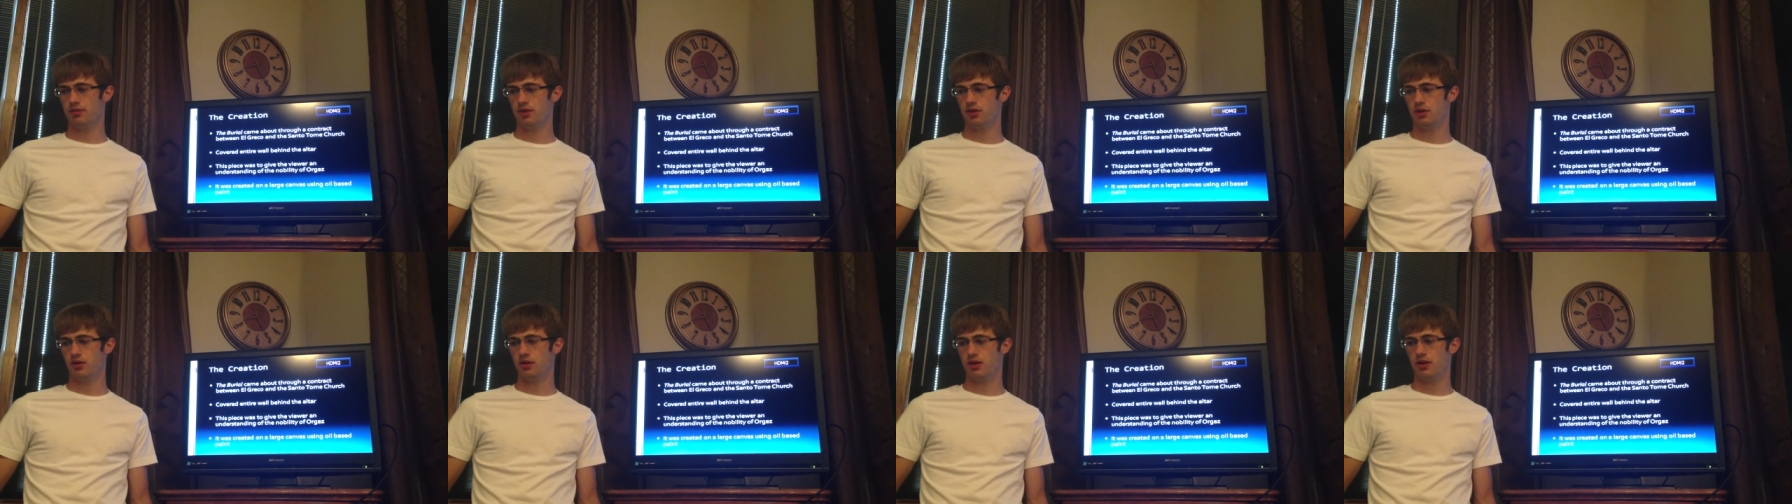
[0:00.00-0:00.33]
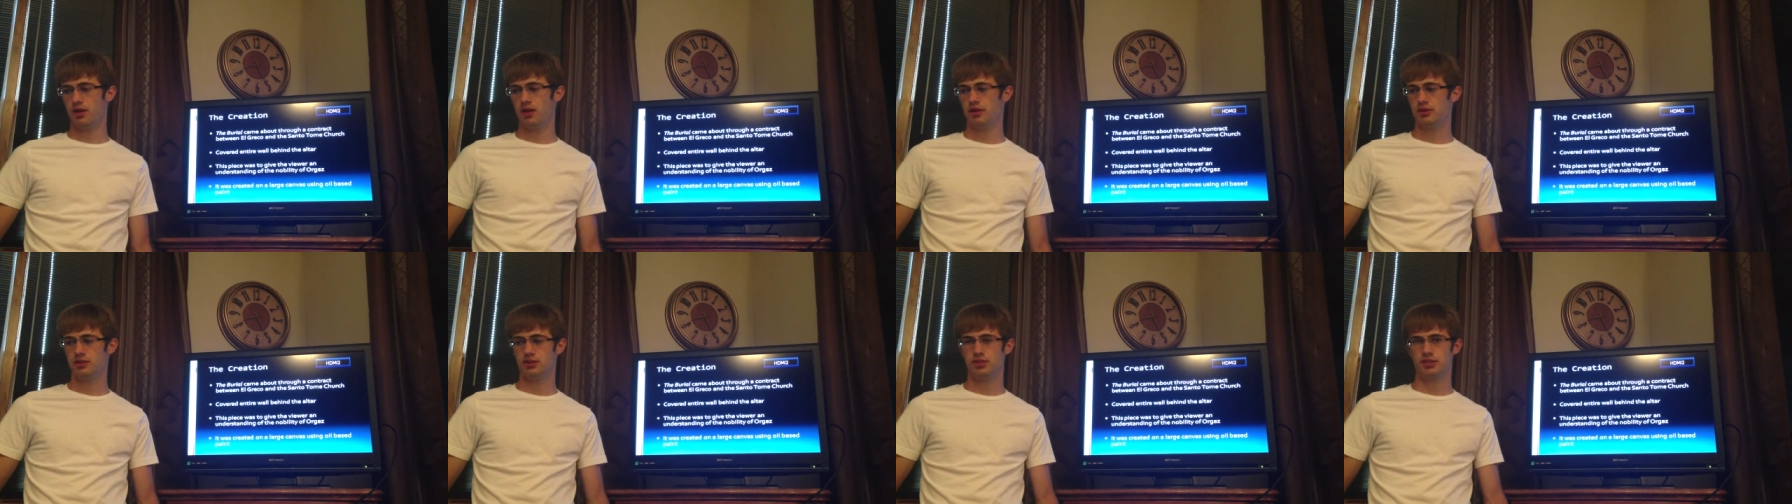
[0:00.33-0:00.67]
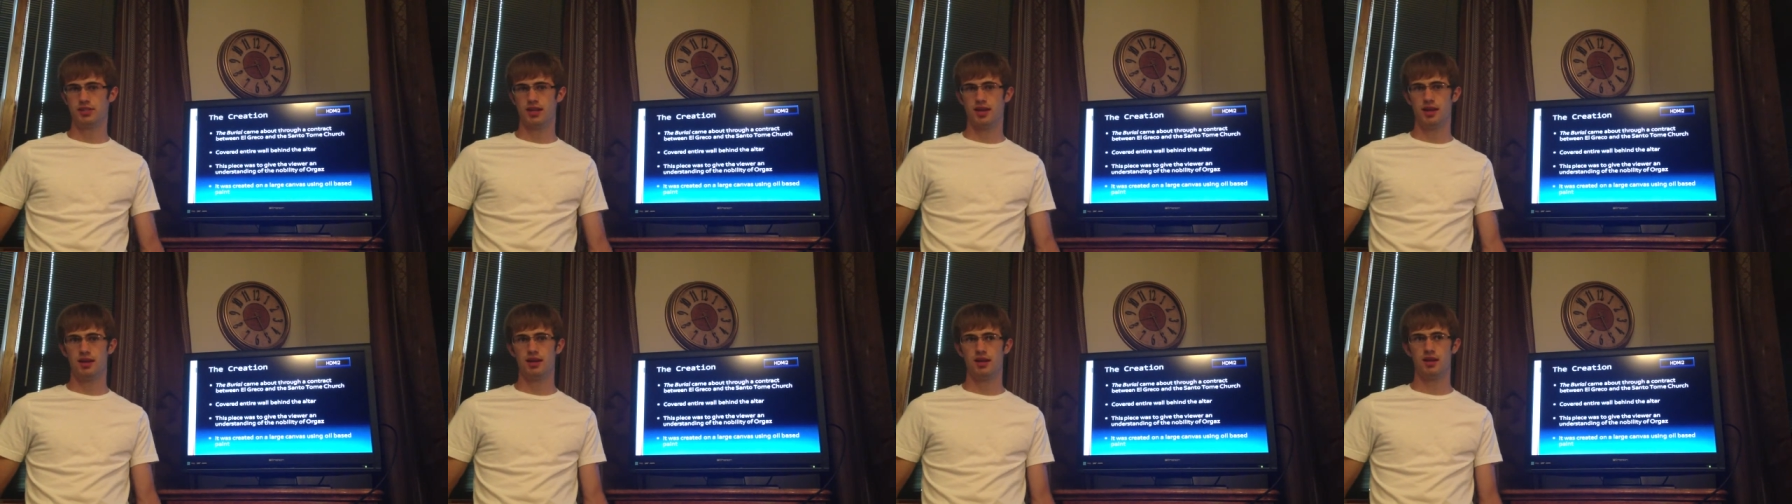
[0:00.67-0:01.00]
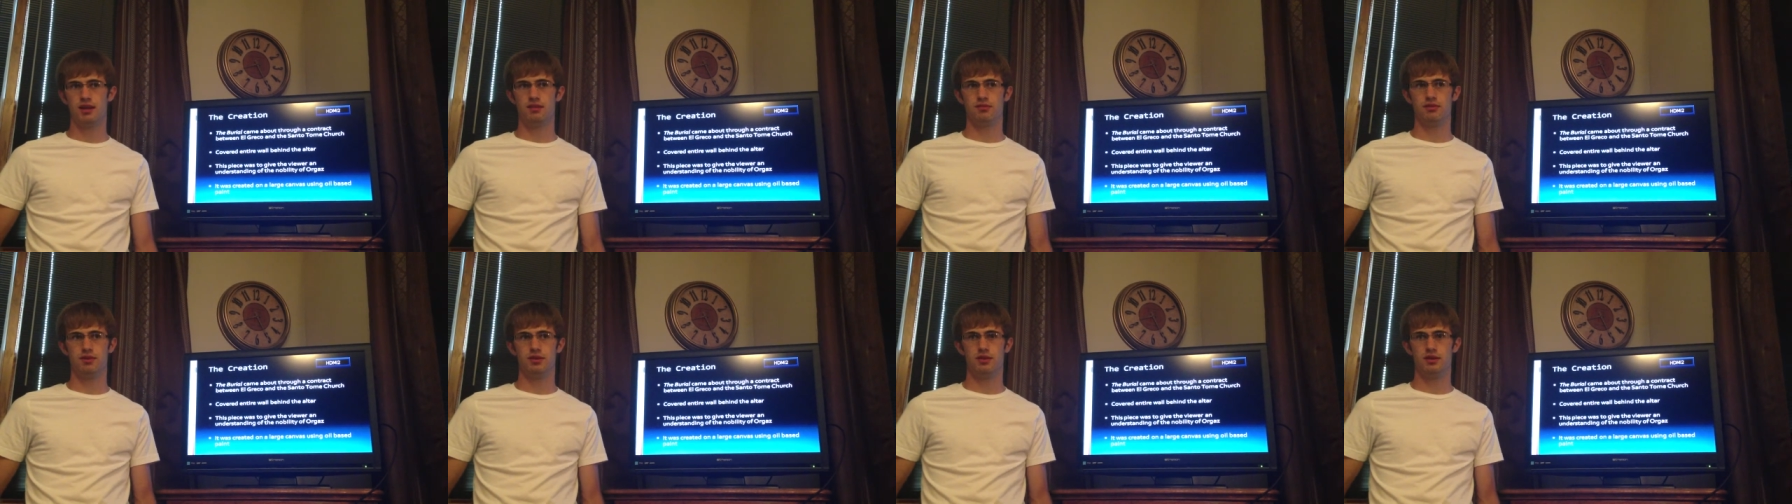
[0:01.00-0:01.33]
viewer an understanding
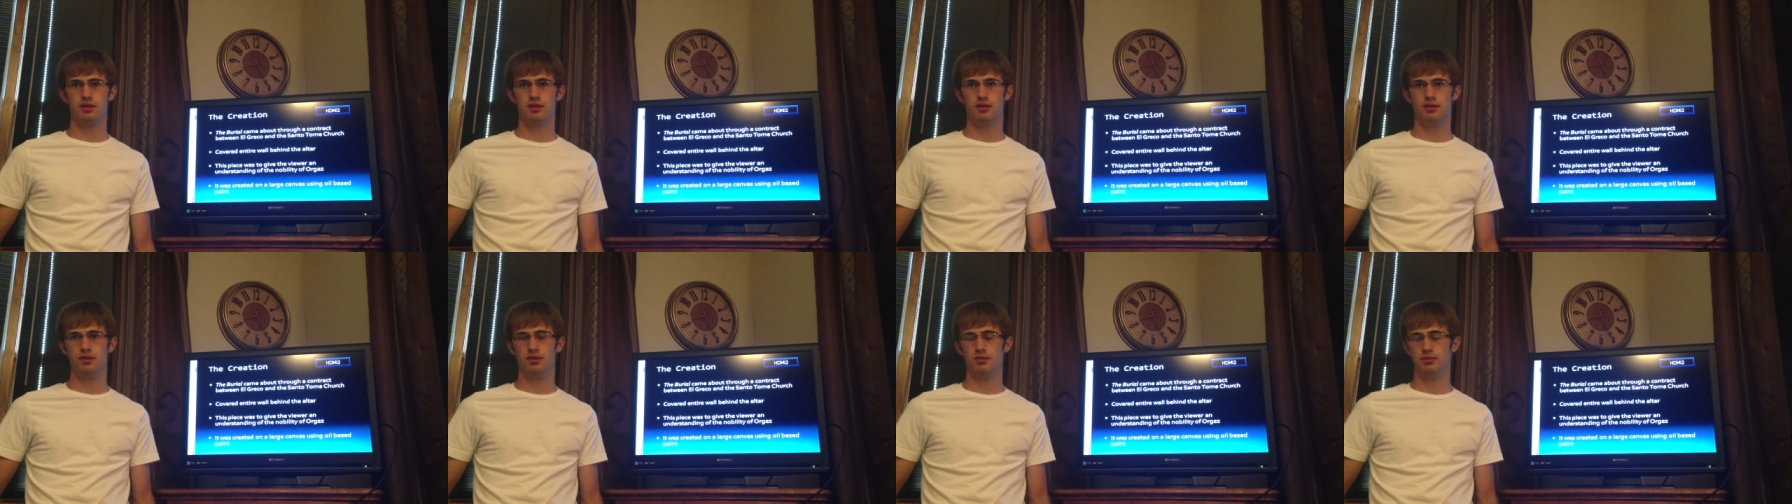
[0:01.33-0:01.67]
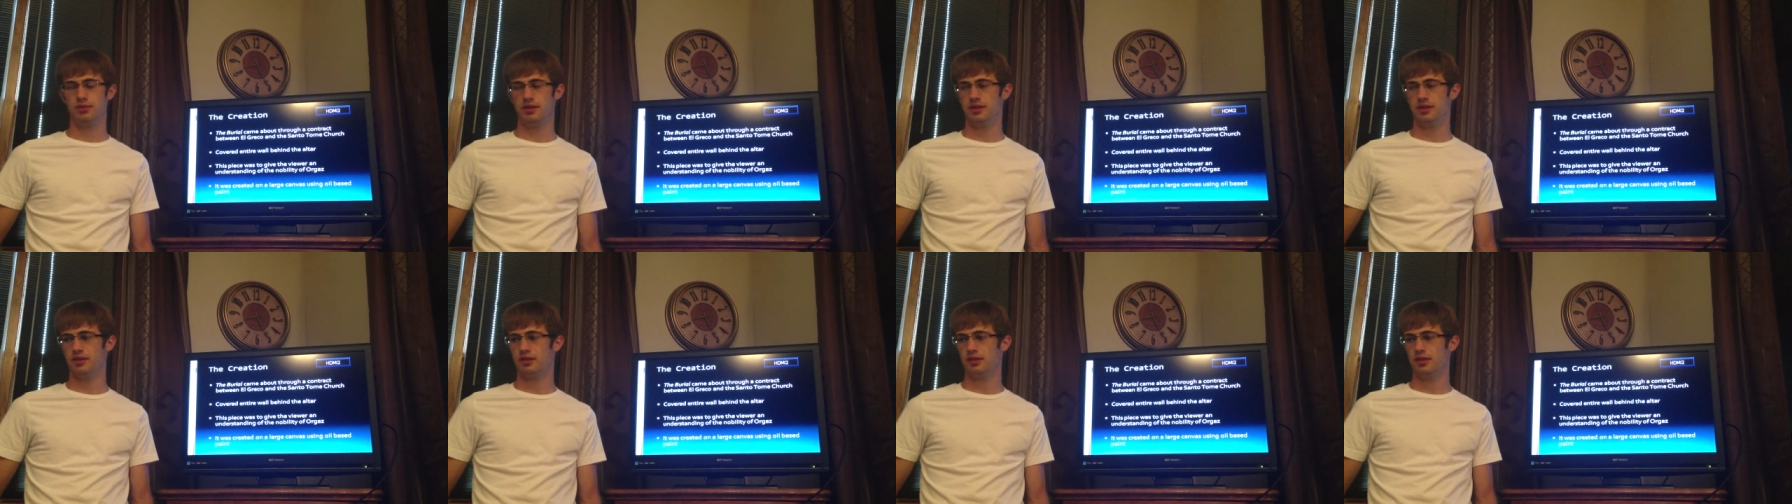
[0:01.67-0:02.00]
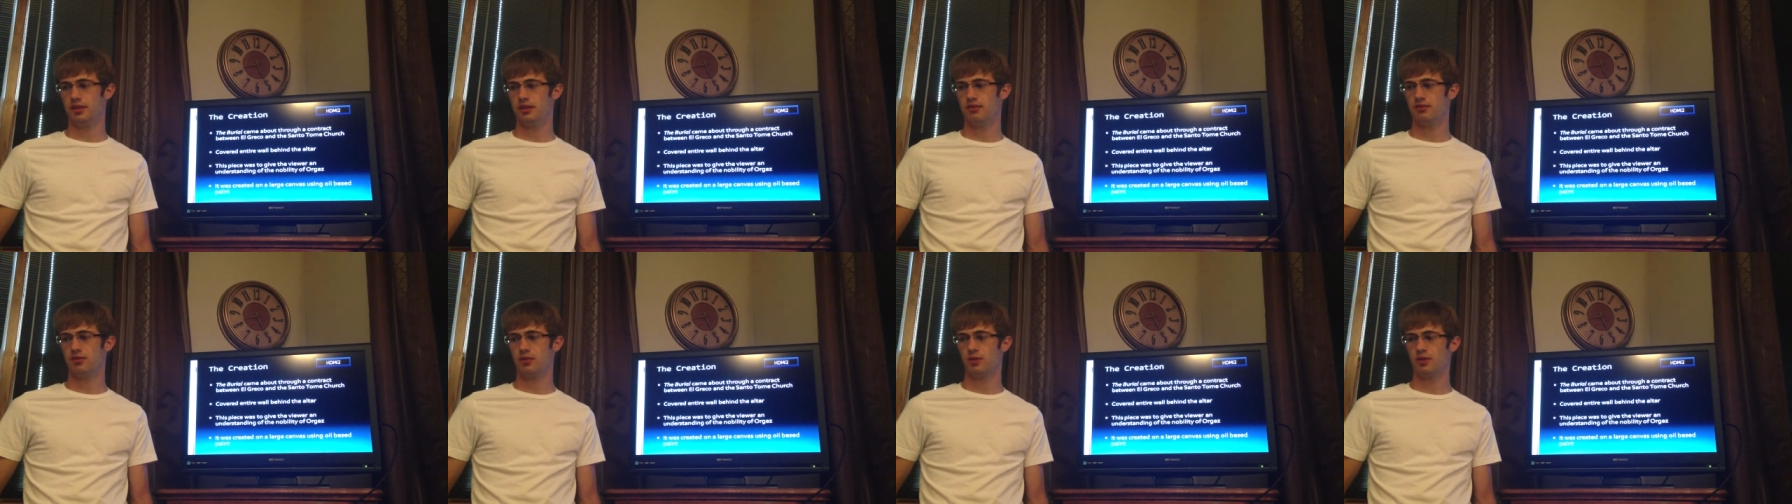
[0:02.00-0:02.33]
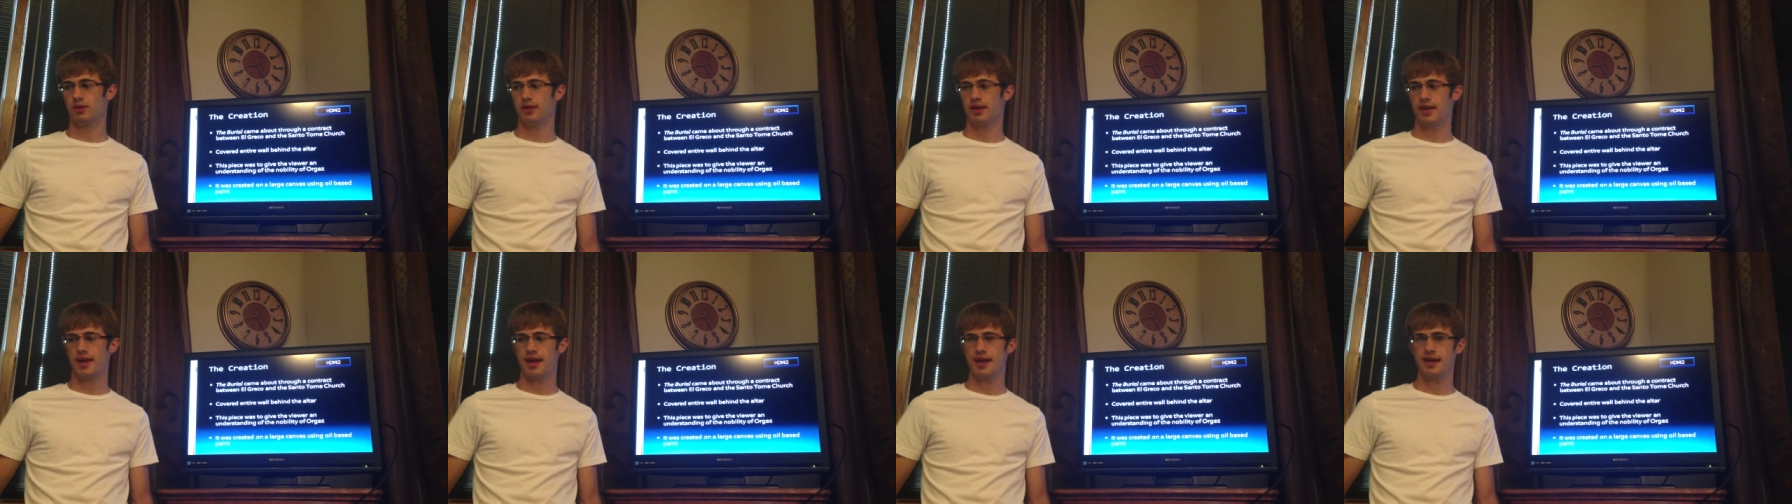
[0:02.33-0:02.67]
of the nobility of
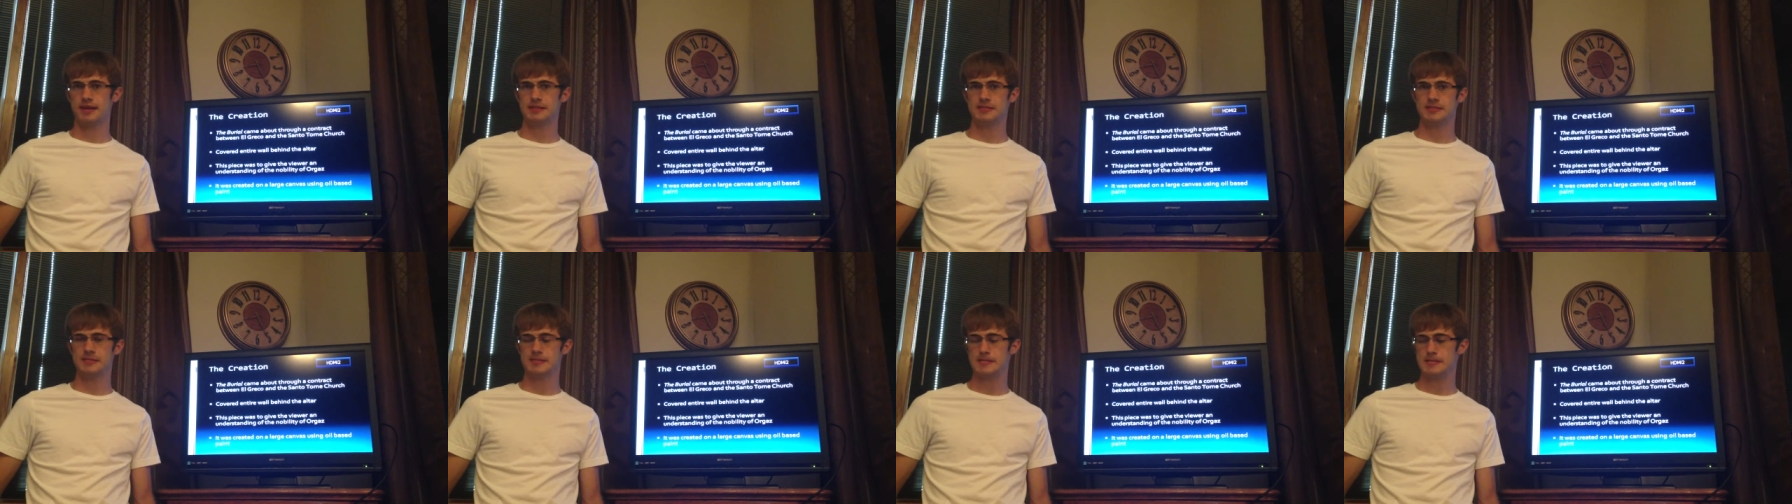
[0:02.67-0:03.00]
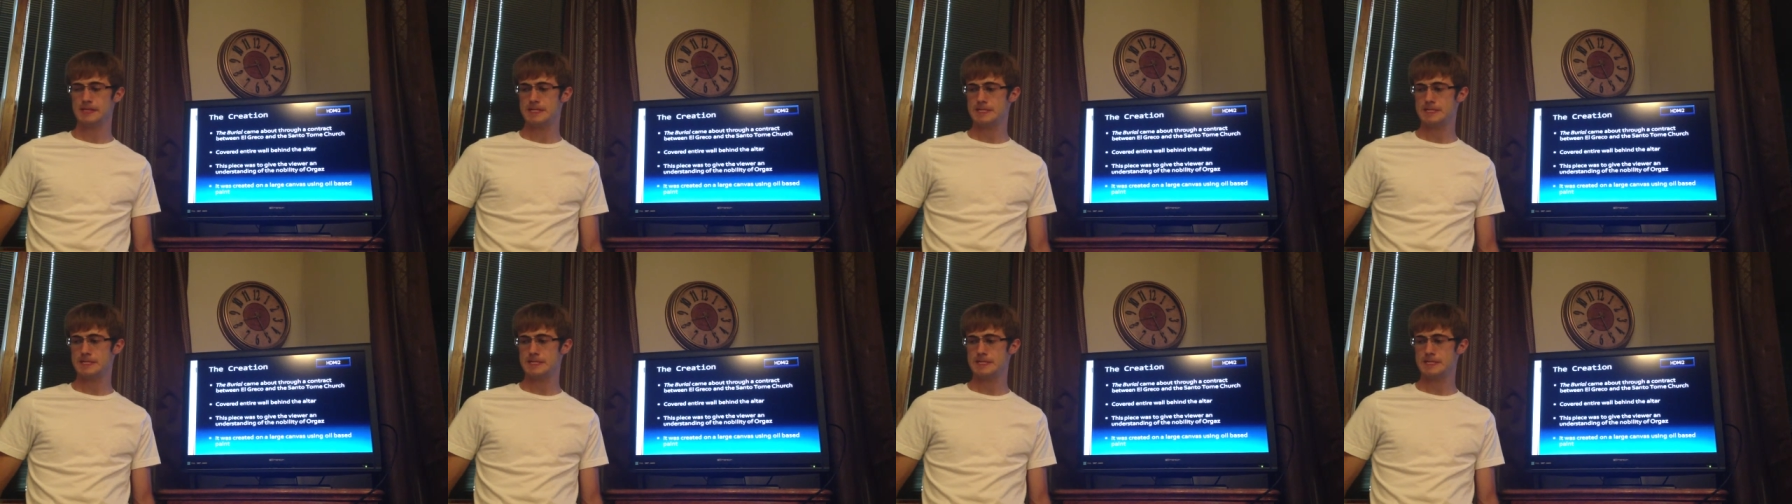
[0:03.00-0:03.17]
Orgaz.